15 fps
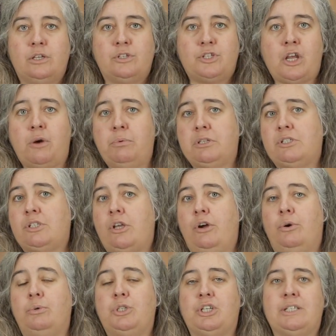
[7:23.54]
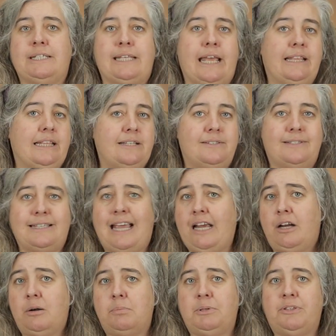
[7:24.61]
so-and-so just said this
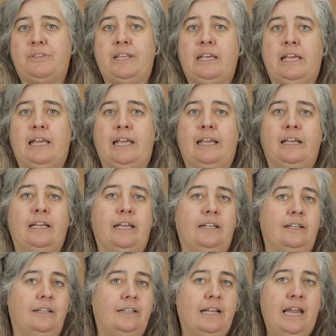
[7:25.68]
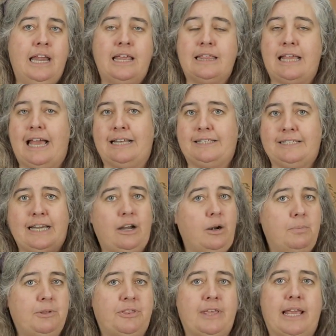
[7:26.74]
terrible thing, and that
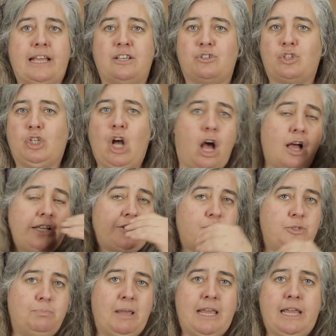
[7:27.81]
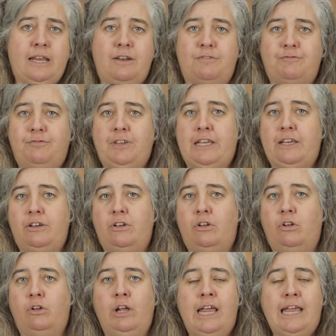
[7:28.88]
terrible thing has caused me to
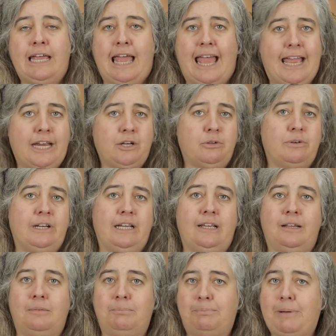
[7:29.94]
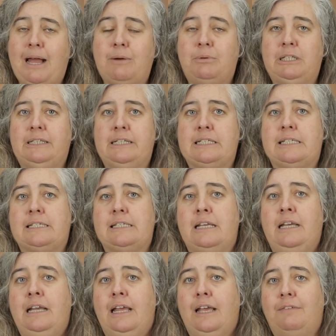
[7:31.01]
feel angry and
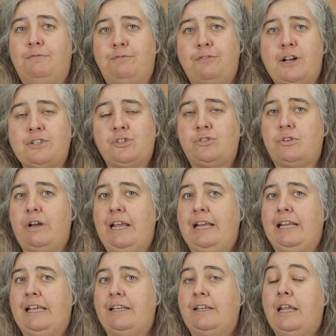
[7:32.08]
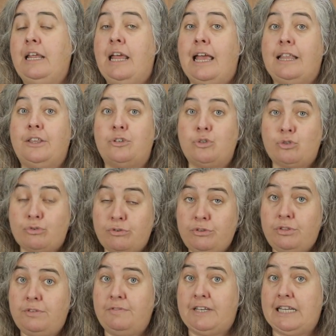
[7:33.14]
powerless and frustrated. And the
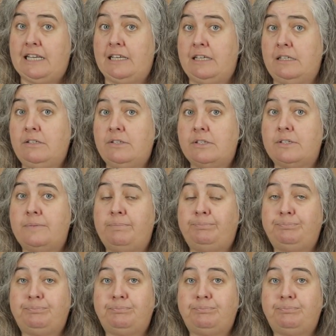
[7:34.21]
truth of it is,